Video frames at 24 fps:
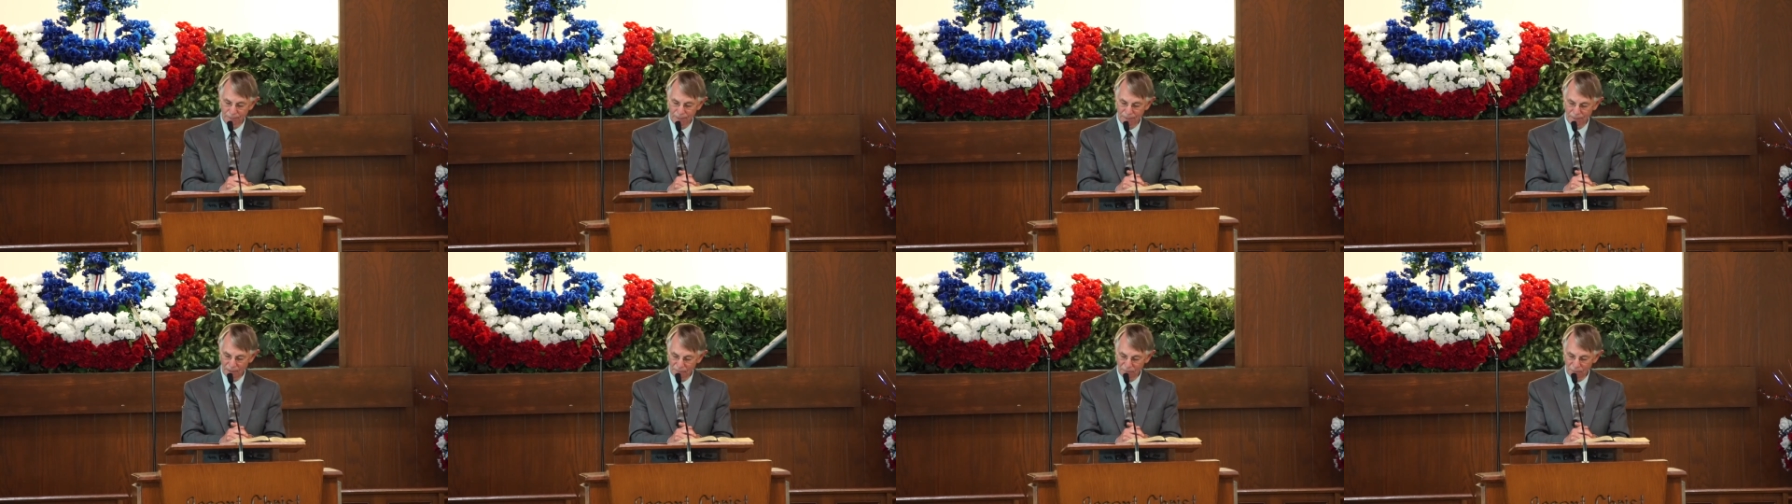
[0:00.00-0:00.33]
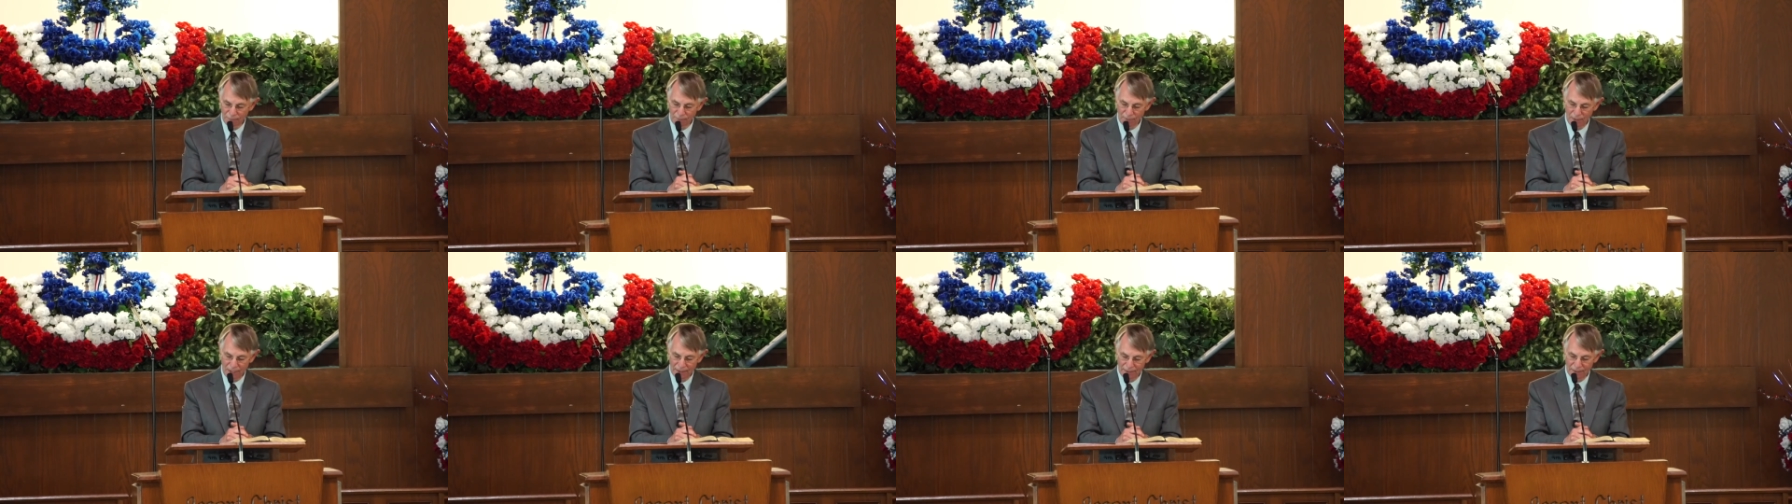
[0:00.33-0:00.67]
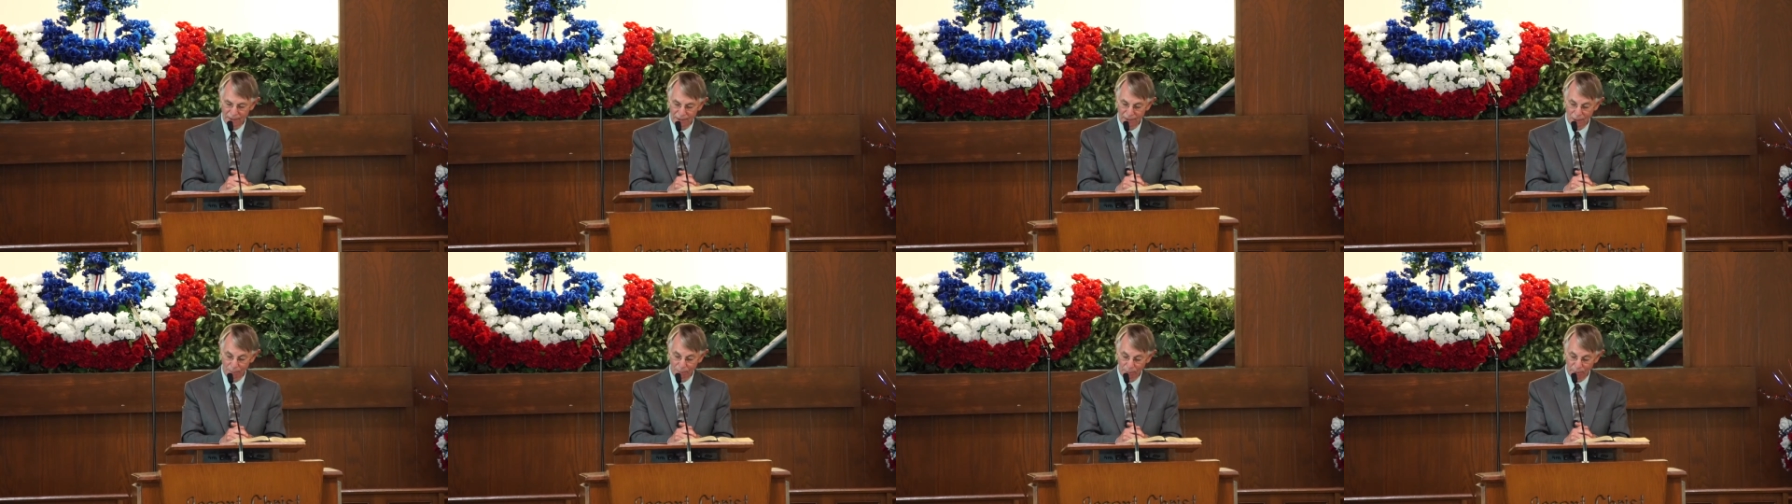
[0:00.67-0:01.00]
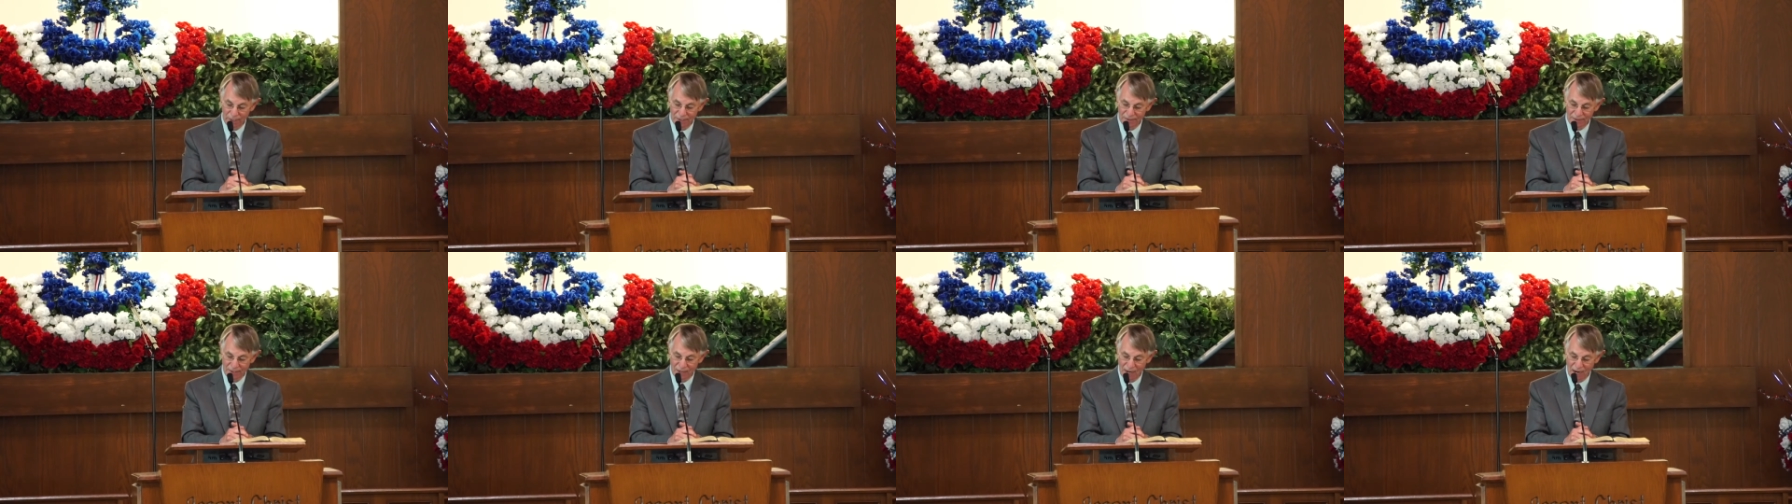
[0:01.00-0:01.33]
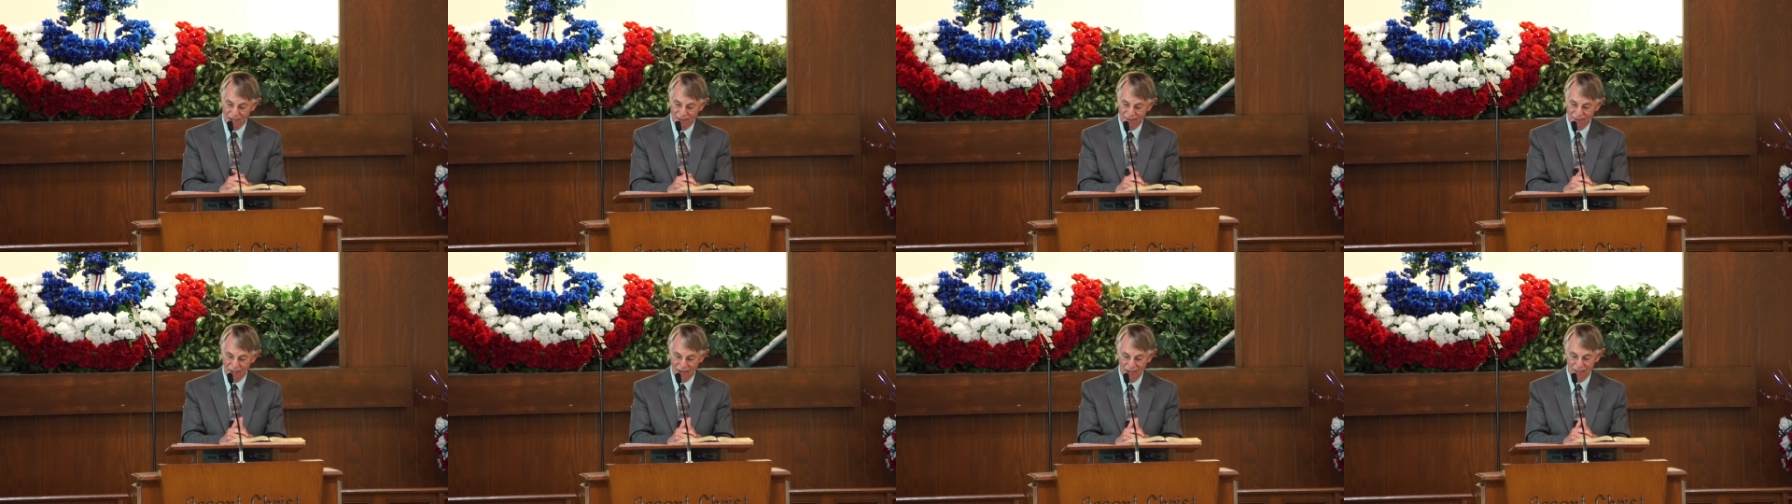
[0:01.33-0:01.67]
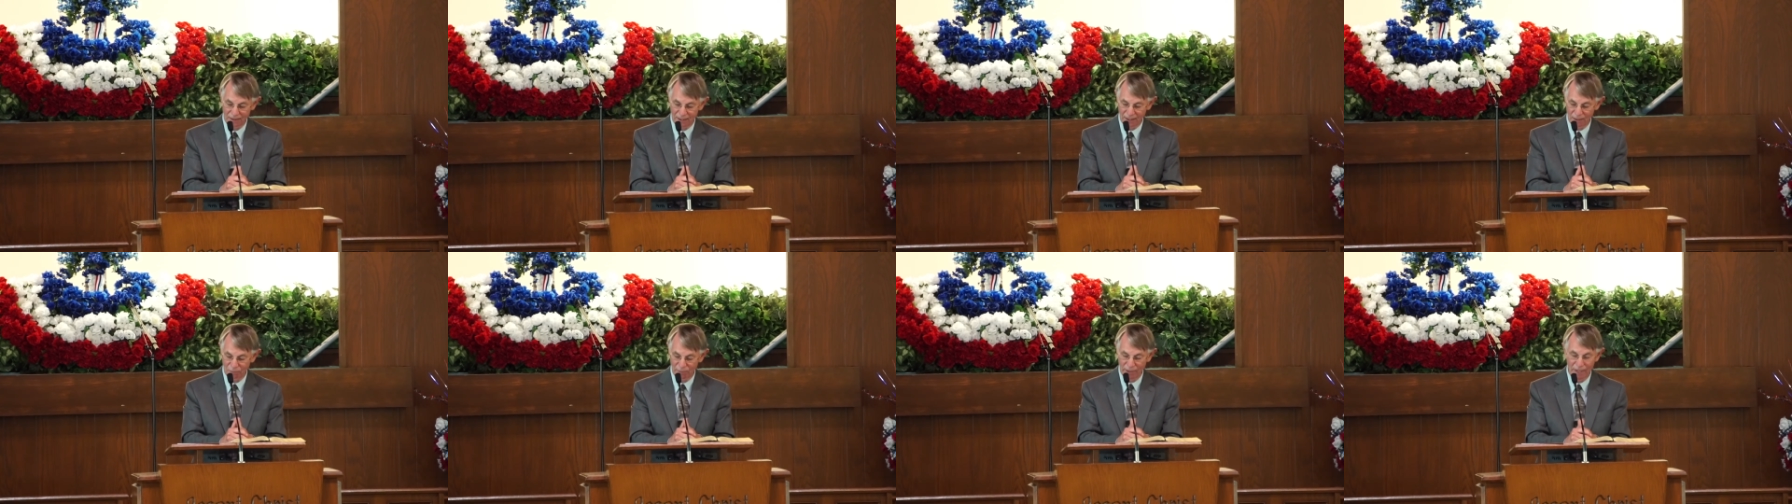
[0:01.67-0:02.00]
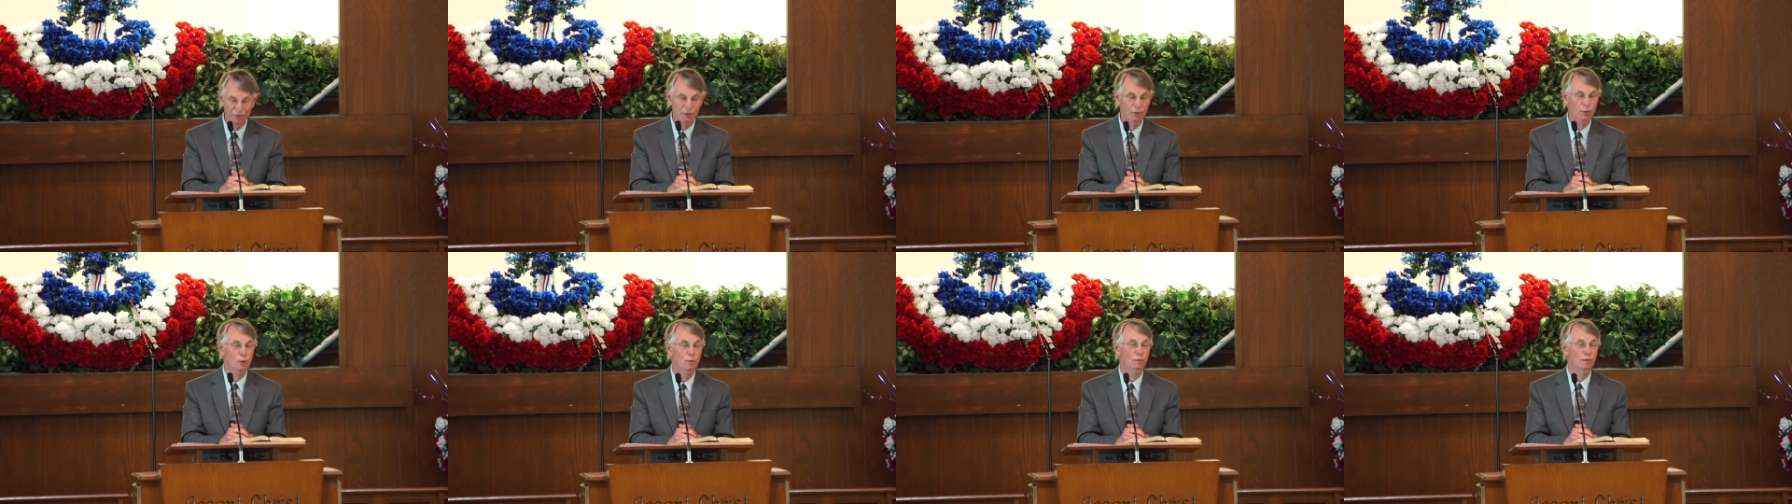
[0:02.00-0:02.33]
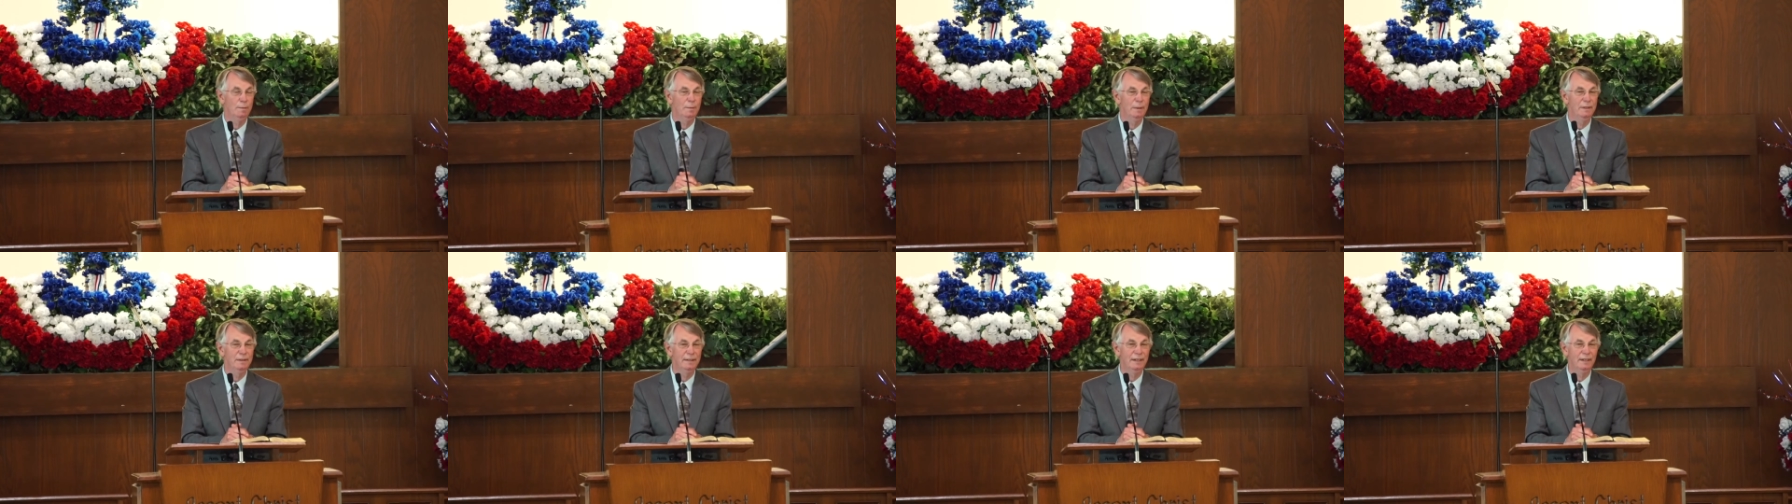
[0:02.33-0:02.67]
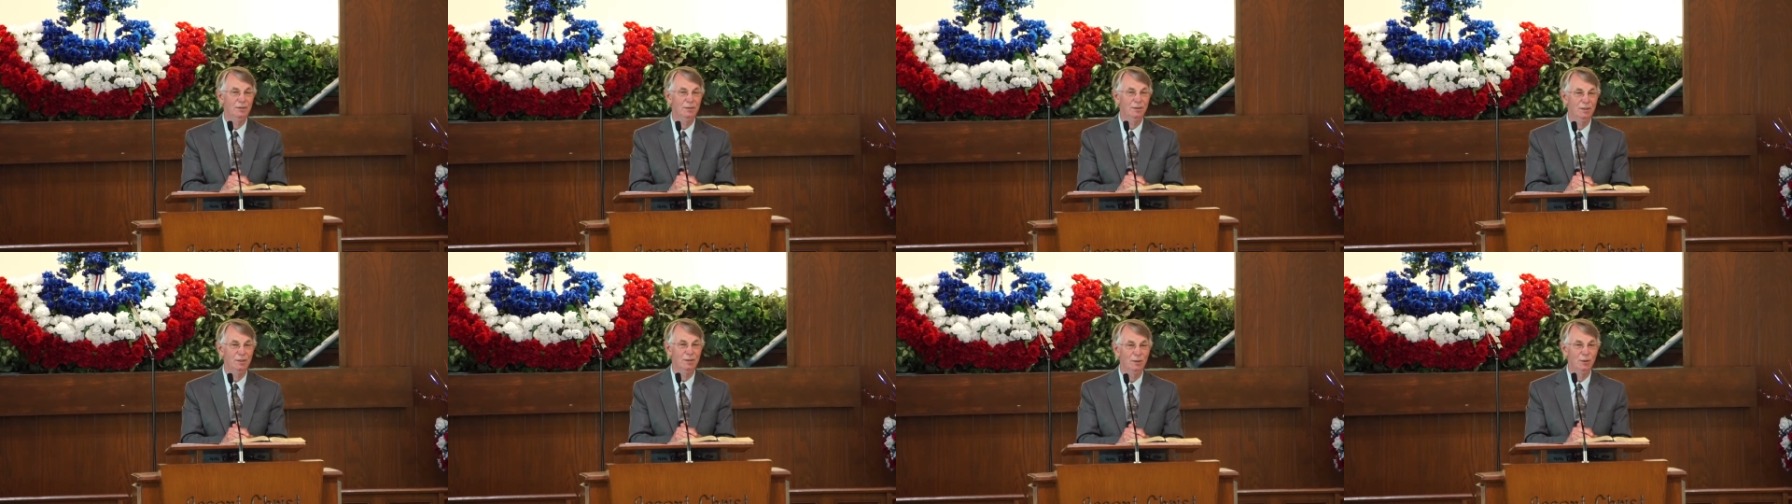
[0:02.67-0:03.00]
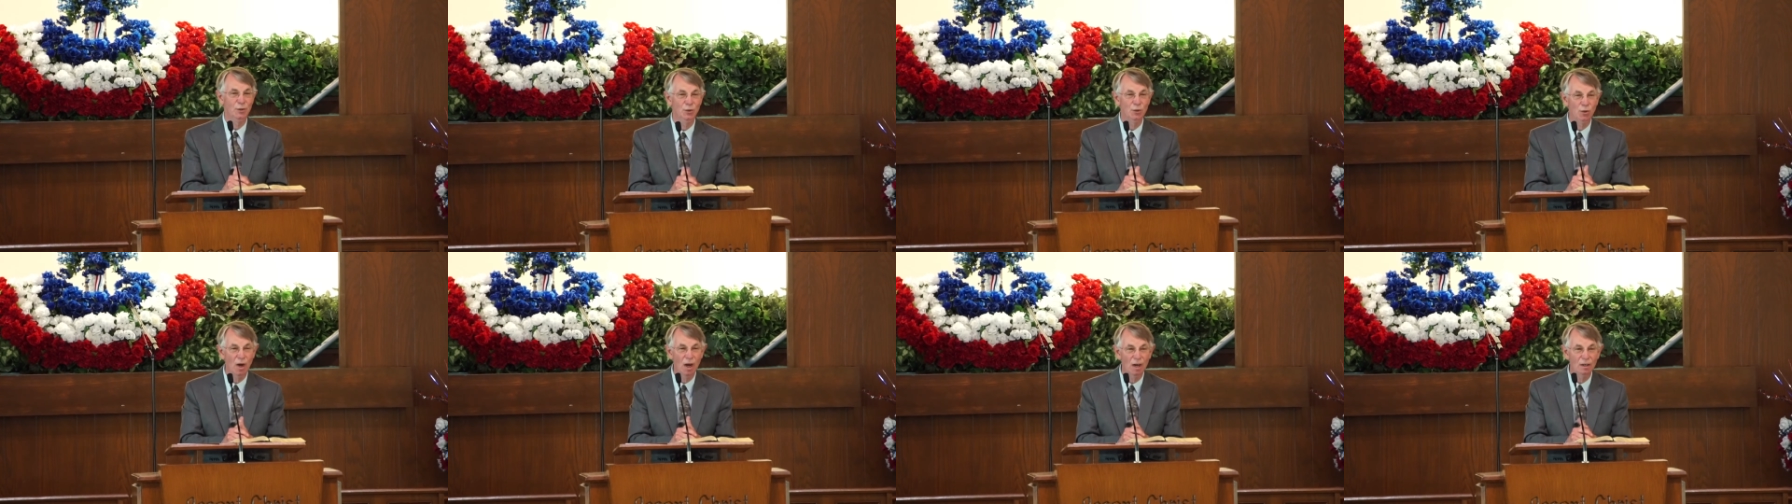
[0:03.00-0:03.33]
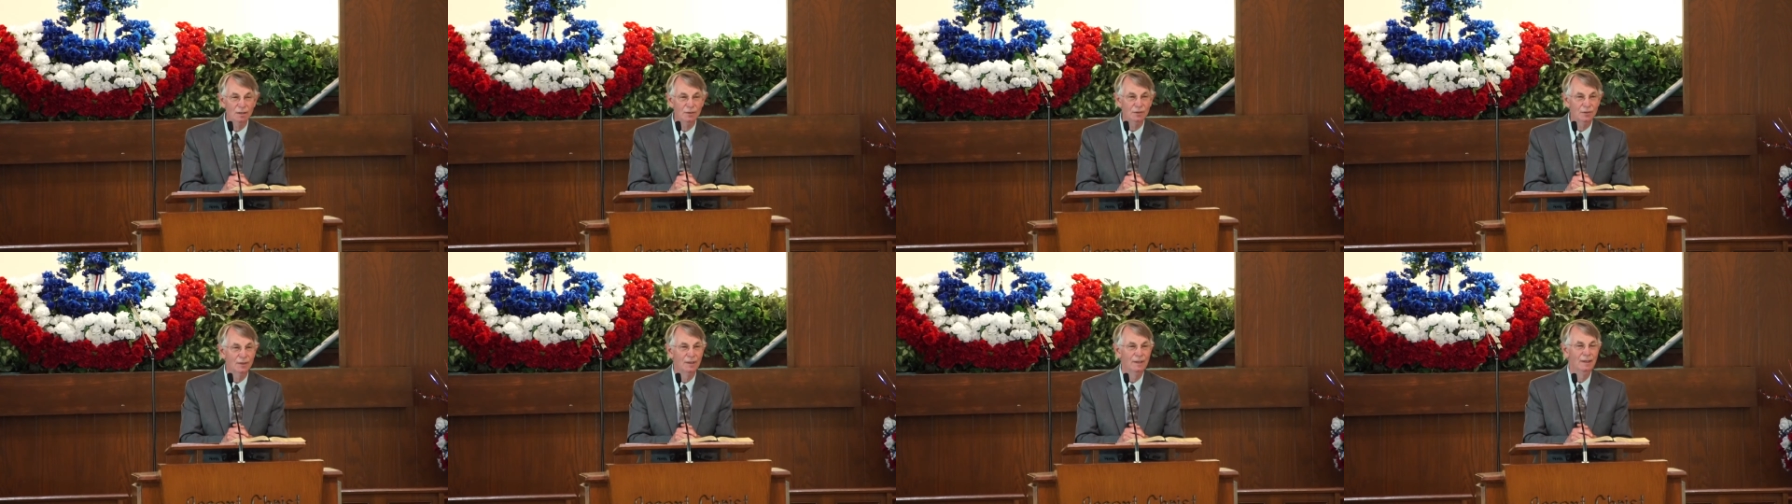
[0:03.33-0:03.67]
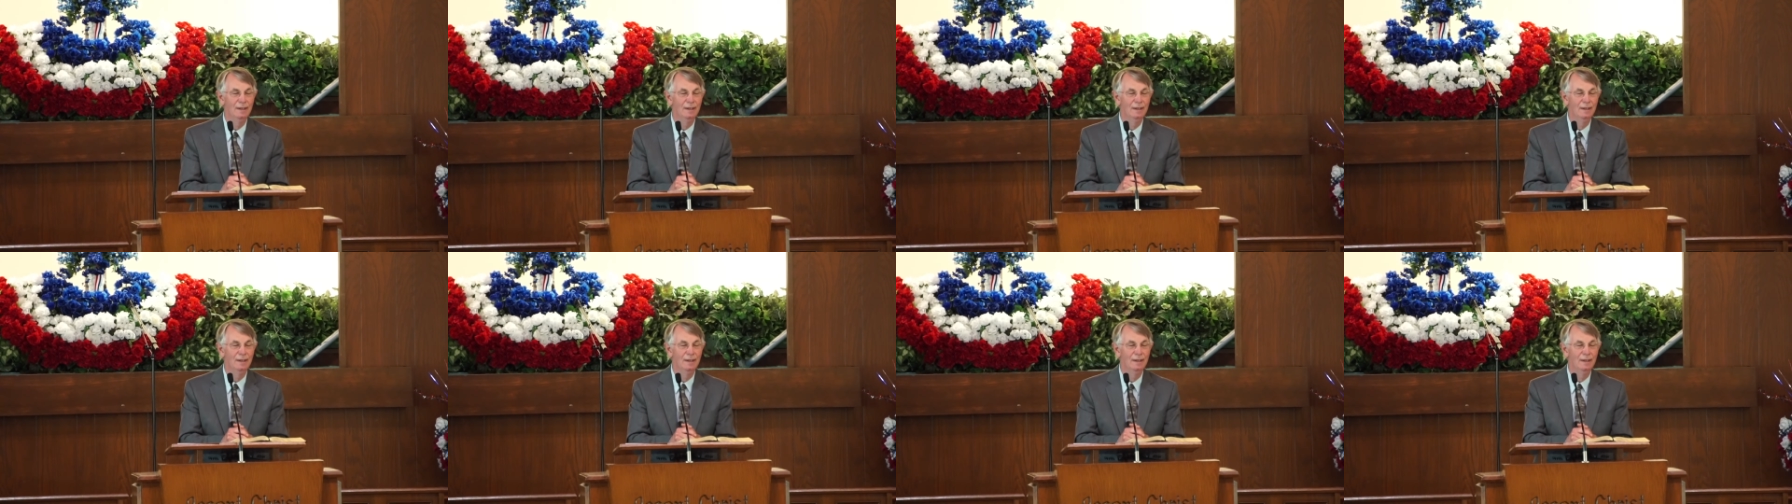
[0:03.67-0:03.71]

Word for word: Never find it. Now, praise God, God can rescue from addiction to drugs